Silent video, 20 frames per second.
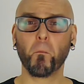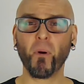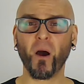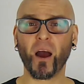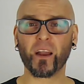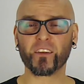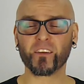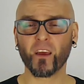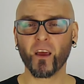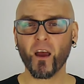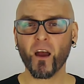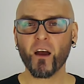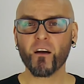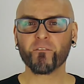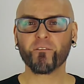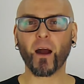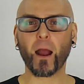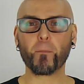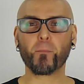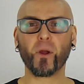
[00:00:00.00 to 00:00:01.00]
but
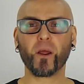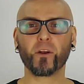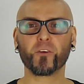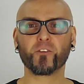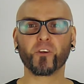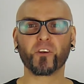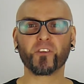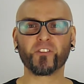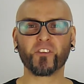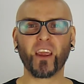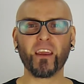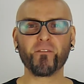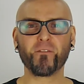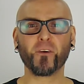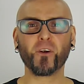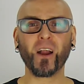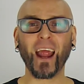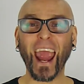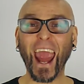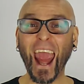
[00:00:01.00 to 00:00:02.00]
vibrators are
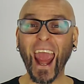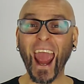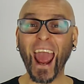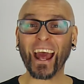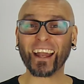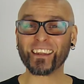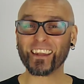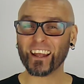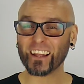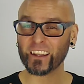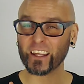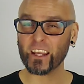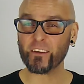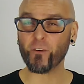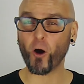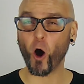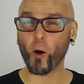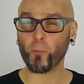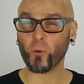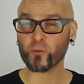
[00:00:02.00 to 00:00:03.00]
safer and
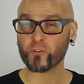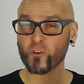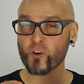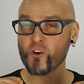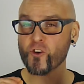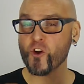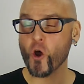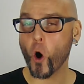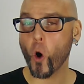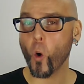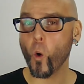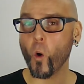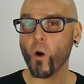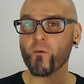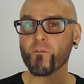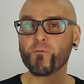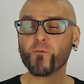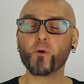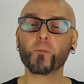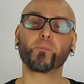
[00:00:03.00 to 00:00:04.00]
leave almost
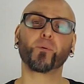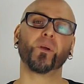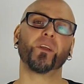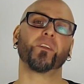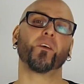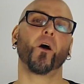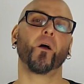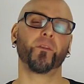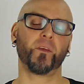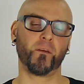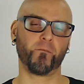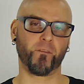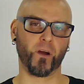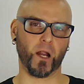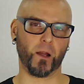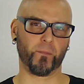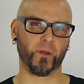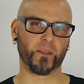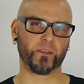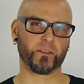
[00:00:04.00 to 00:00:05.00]
no footprint on the
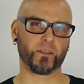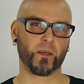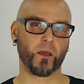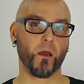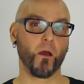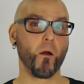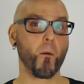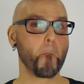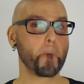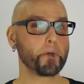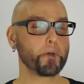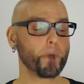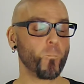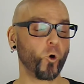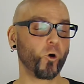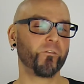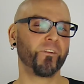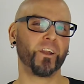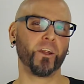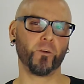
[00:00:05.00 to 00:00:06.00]
environment.
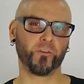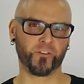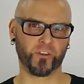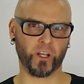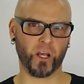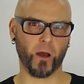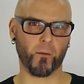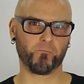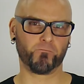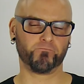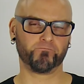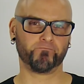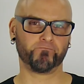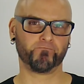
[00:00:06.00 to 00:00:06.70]
More videos to come.